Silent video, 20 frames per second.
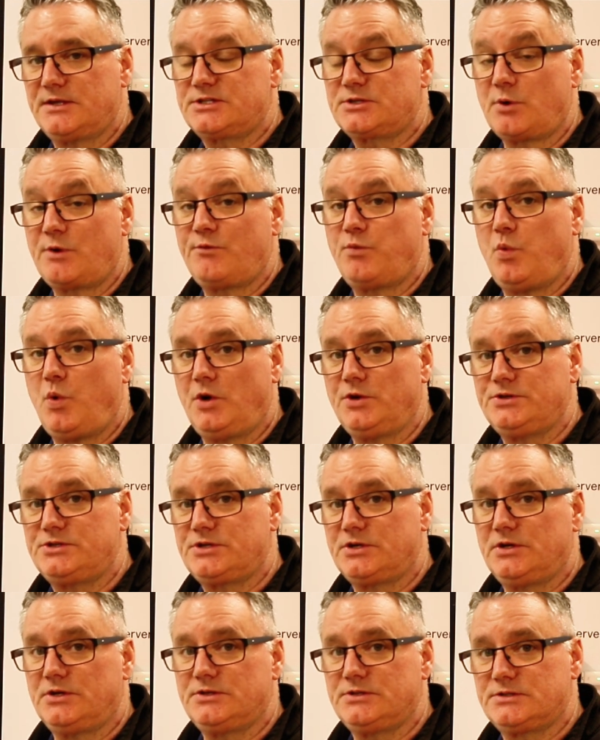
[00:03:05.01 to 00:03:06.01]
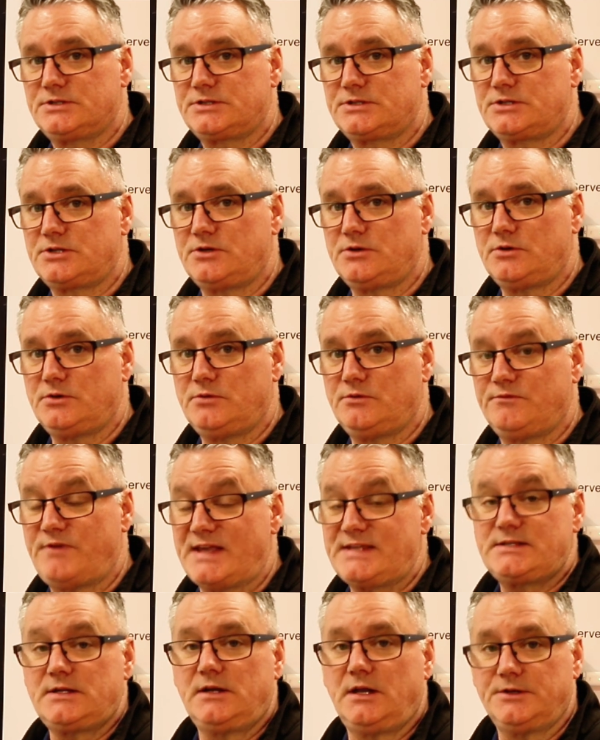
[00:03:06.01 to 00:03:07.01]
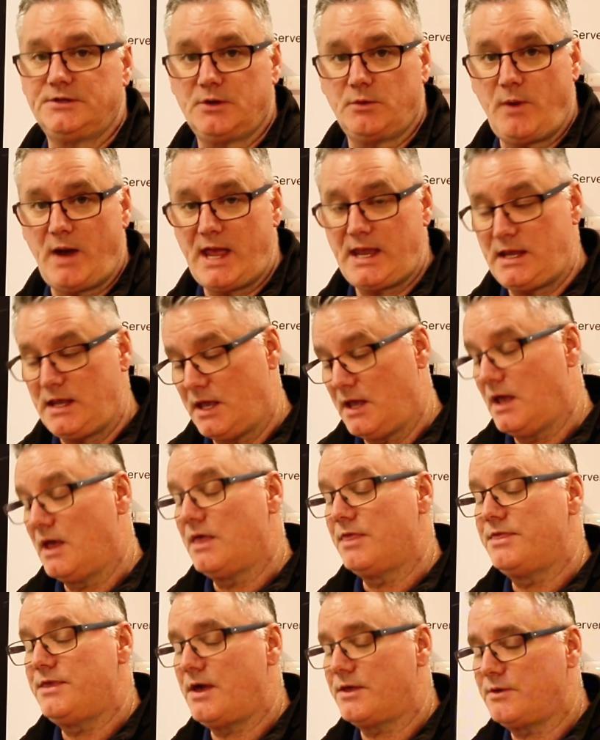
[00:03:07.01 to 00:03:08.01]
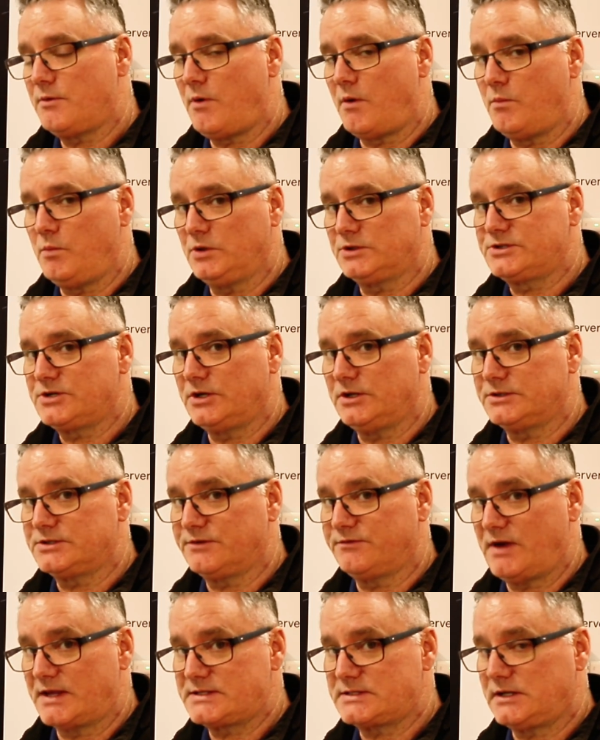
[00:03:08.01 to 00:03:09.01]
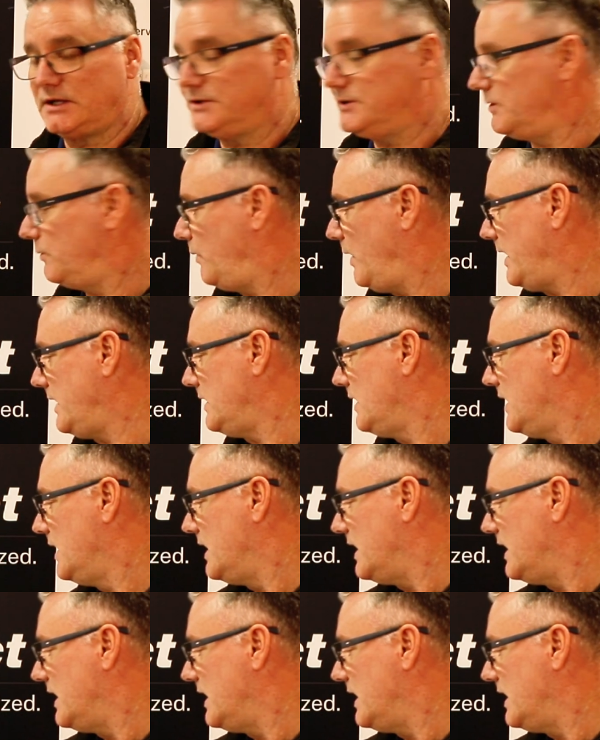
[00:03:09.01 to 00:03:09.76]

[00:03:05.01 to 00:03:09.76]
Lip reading: So if one turns to vessel underway, the other one will turn to vessel underway.